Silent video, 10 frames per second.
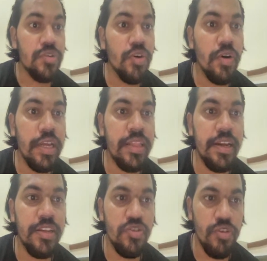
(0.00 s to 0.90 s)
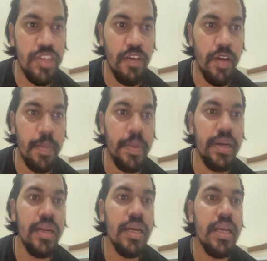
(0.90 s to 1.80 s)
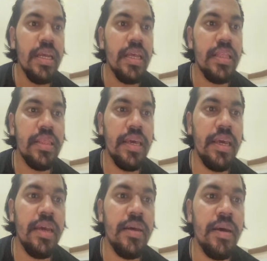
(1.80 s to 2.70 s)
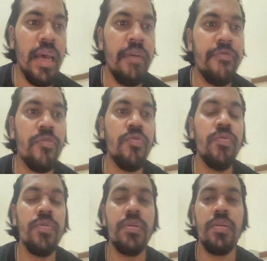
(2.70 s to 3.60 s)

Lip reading: So in the resource development, they have to